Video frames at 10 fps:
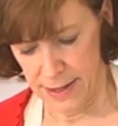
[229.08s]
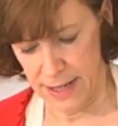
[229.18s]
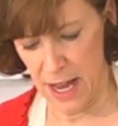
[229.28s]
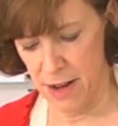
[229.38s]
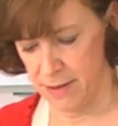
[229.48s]

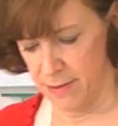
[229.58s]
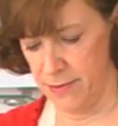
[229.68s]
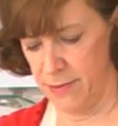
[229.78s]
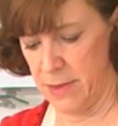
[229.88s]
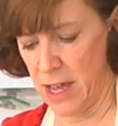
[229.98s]
Now
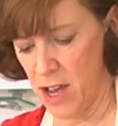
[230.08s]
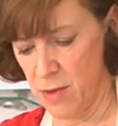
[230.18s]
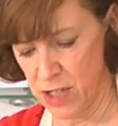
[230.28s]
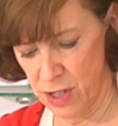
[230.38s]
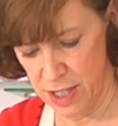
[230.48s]
I
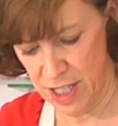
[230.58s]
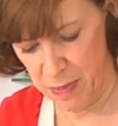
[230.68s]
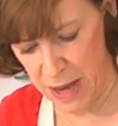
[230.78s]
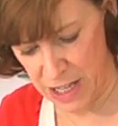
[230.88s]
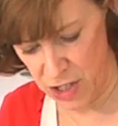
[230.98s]
always use a
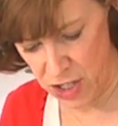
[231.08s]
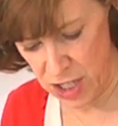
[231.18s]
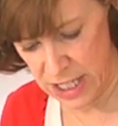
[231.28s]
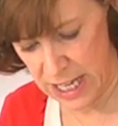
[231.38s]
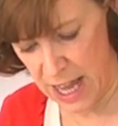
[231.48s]
spatula
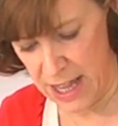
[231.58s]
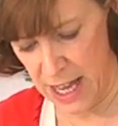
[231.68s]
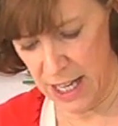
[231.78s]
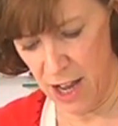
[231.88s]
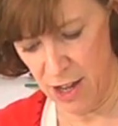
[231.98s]
just to get
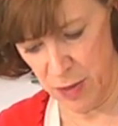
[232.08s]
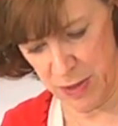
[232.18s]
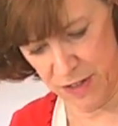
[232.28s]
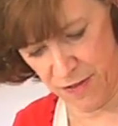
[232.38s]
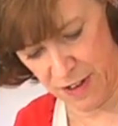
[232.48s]
that last
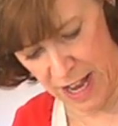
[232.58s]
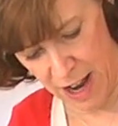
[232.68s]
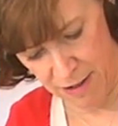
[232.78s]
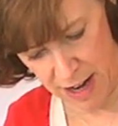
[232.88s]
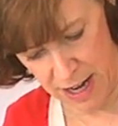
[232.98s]
bit of
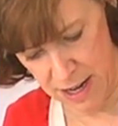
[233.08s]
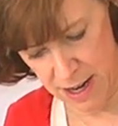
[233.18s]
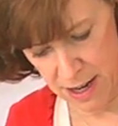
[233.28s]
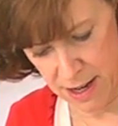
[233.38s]
flour in,